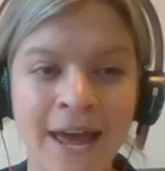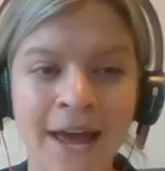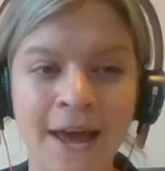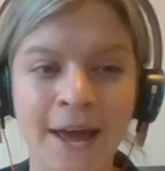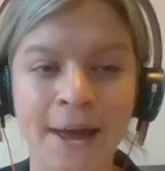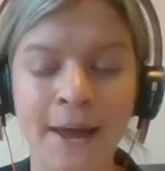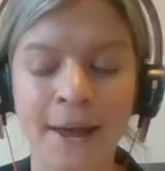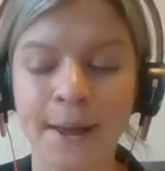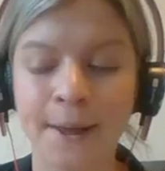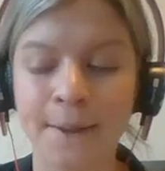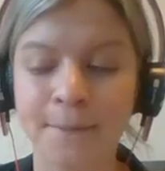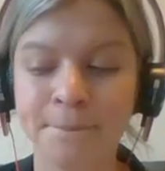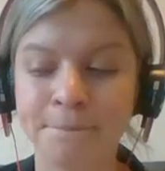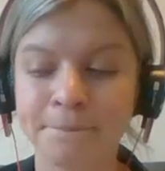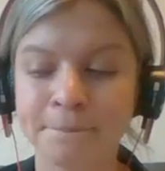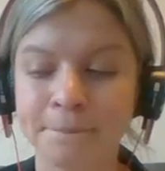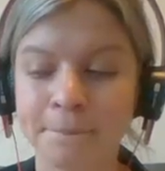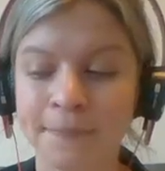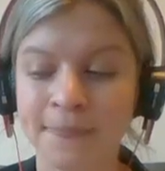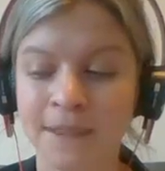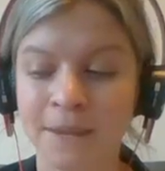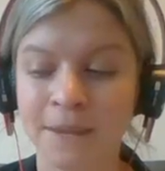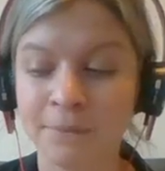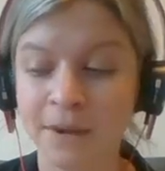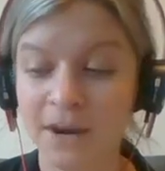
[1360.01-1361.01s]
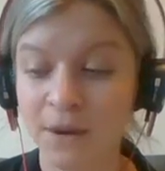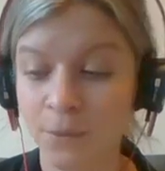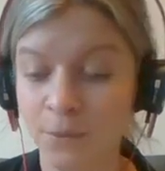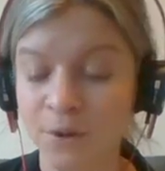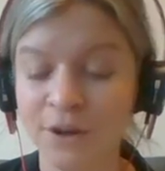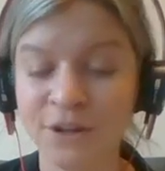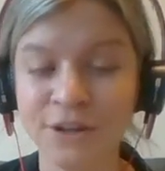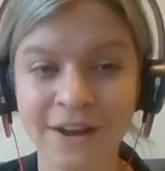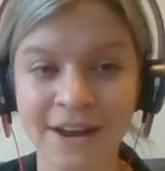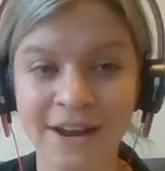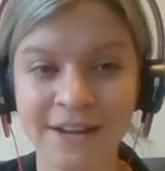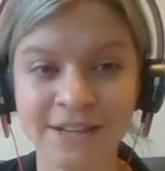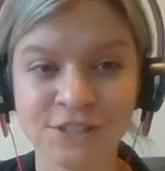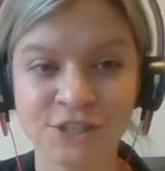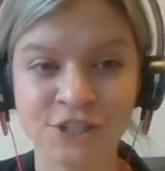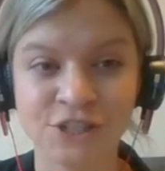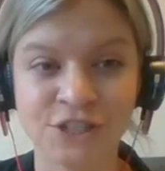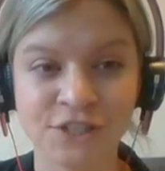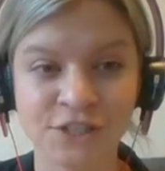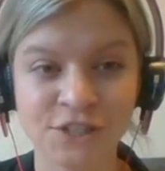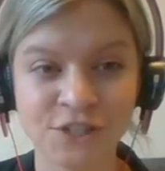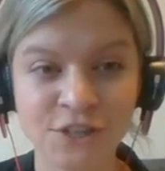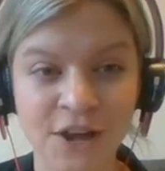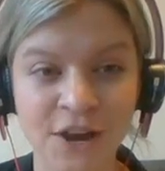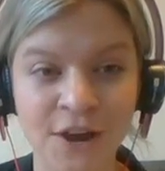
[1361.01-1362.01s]
But I want you guys to
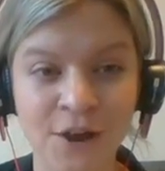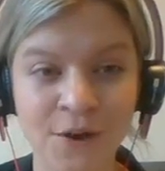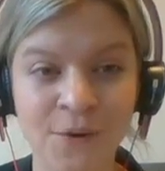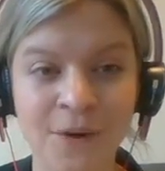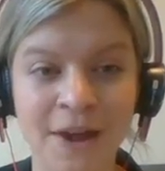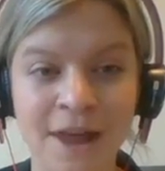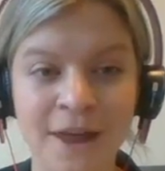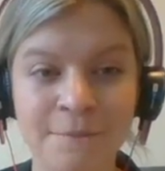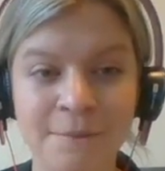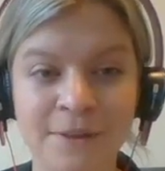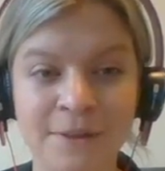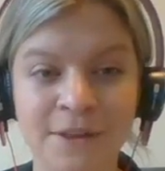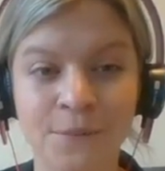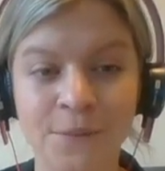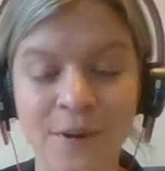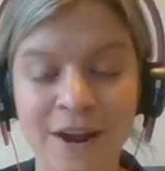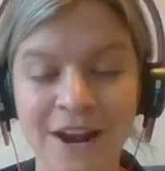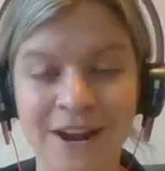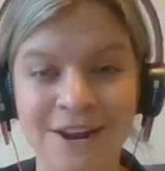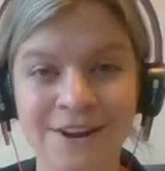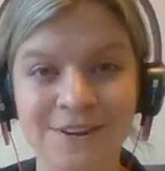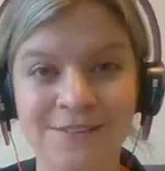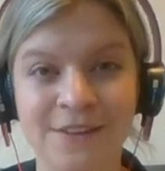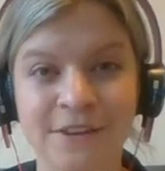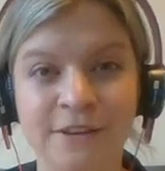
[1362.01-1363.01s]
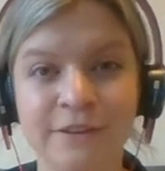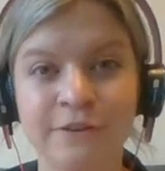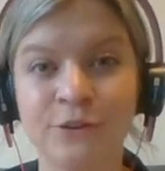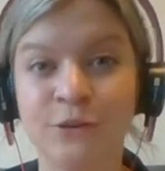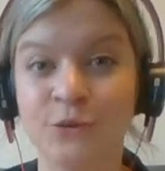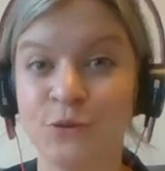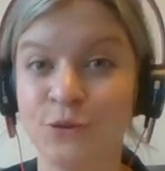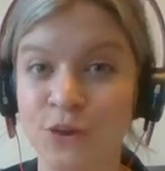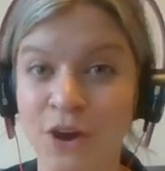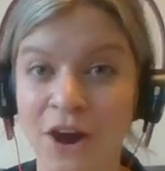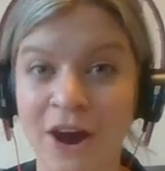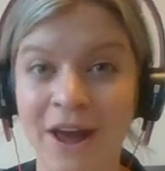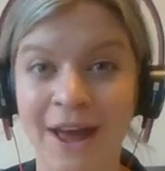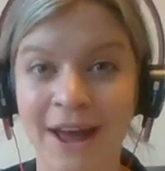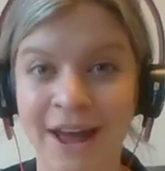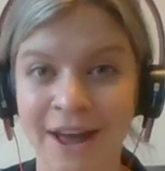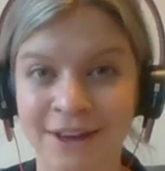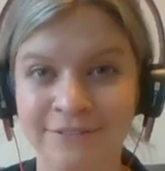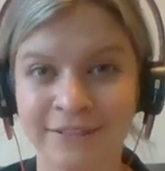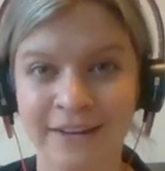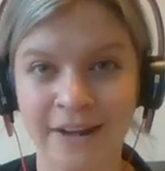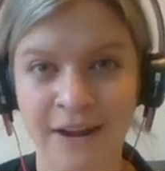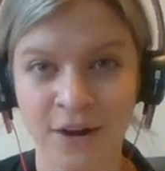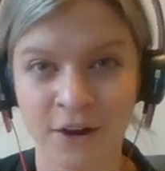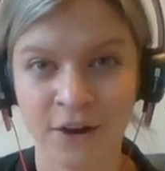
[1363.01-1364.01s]
just know and be aware that you do not
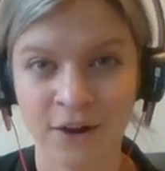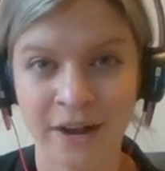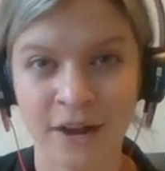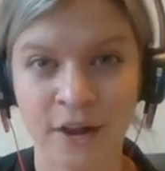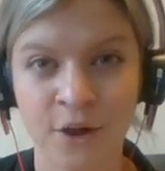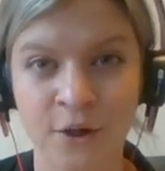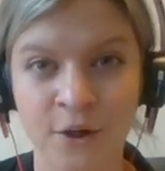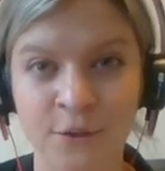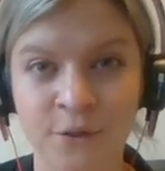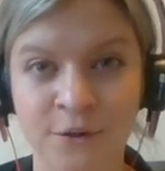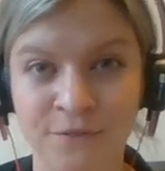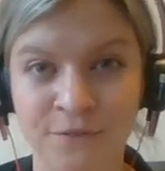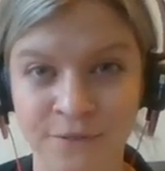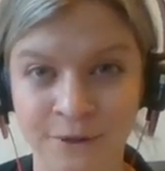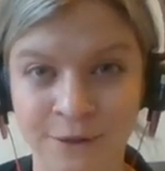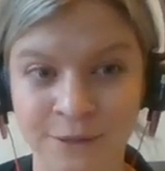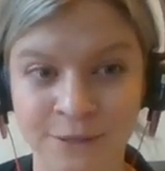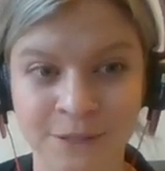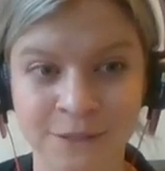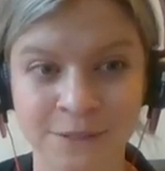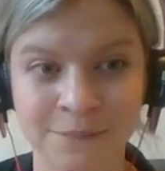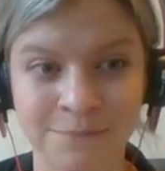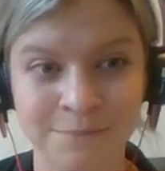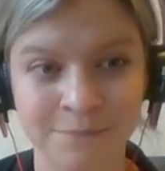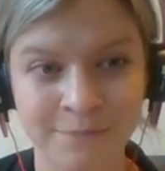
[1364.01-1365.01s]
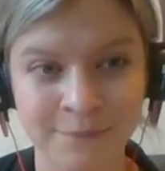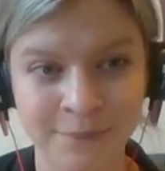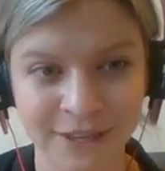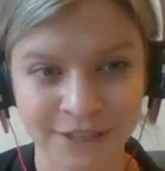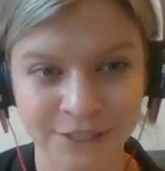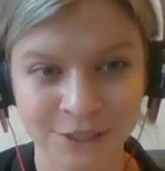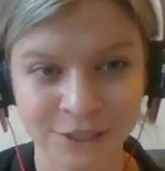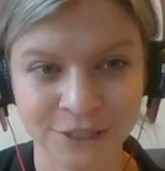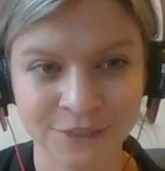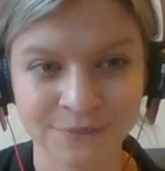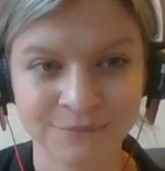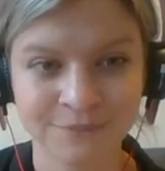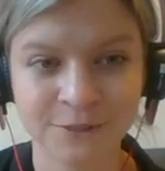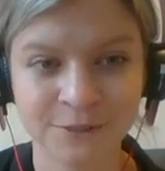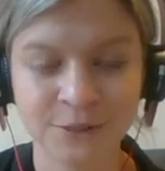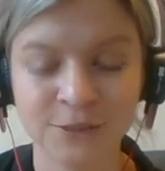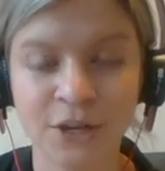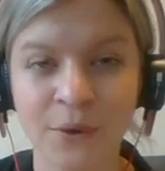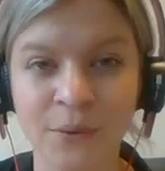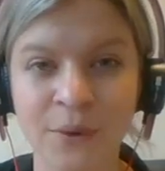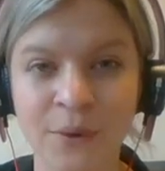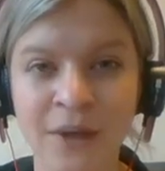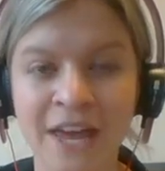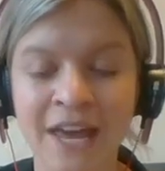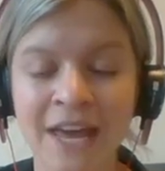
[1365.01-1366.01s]
have to aerate on the first pitch.
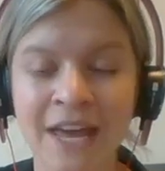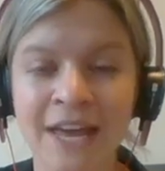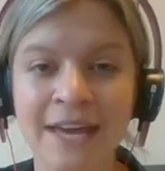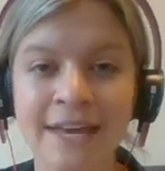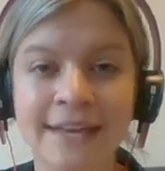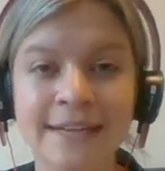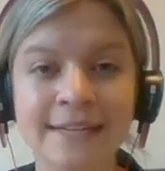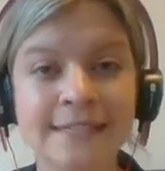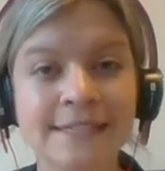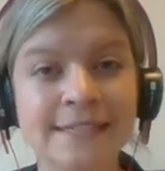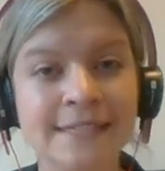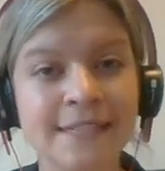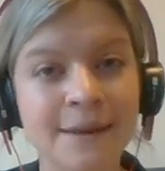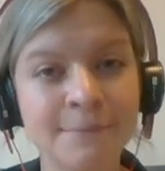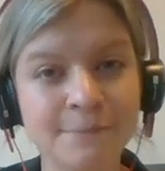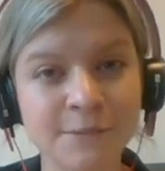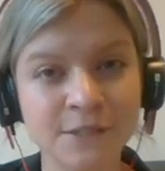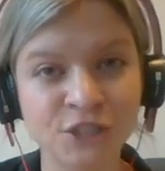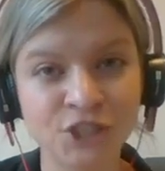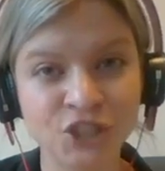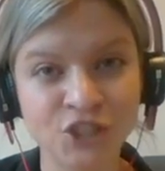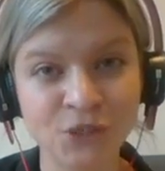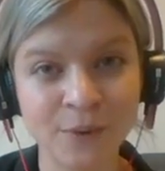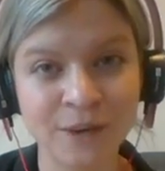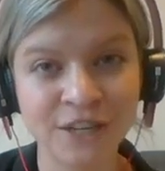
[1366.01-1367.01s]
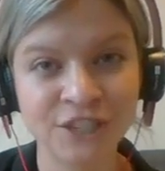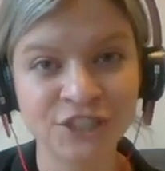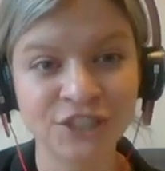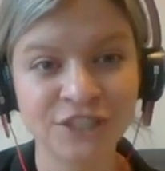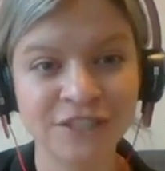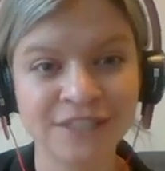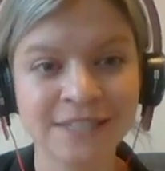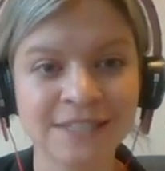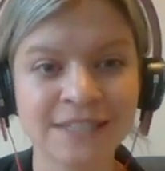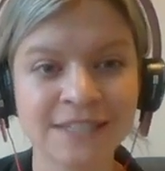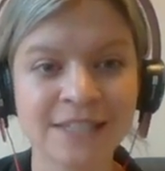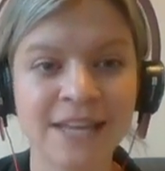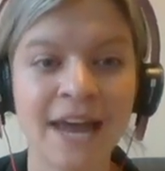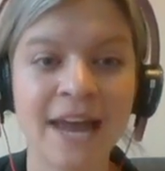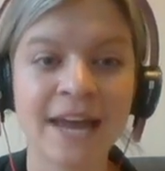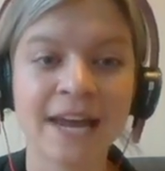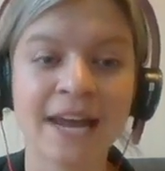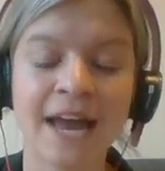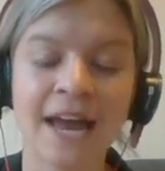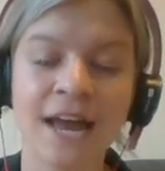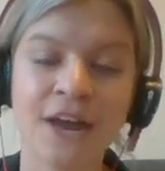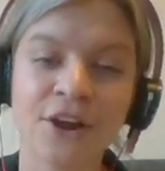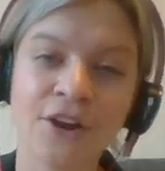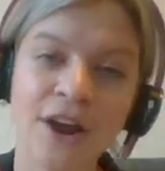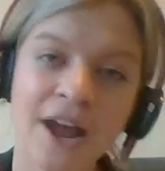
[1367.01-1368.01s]
So in some situations like
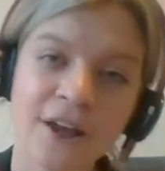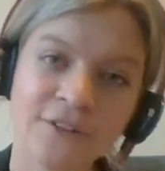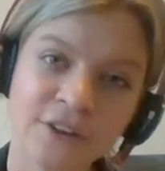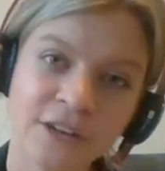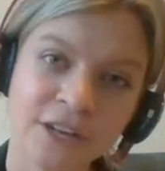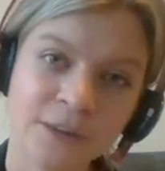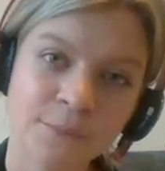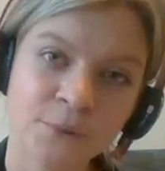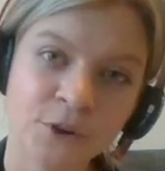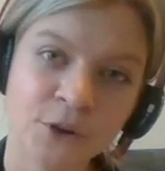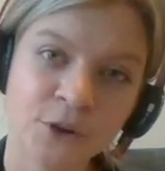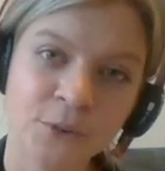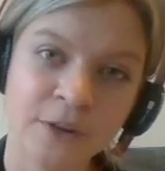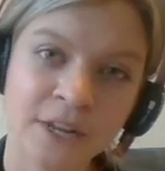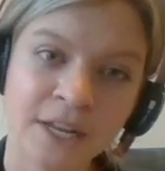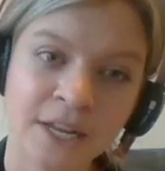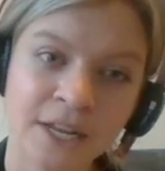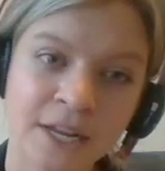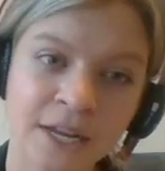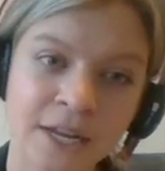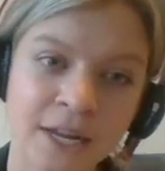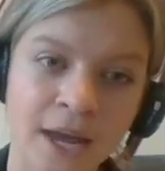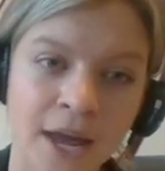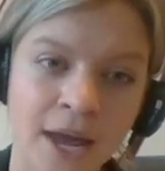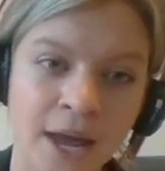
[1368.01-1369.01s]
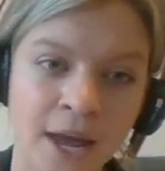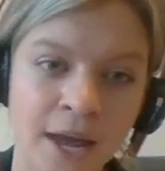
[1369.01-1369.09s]
high gravity brewing,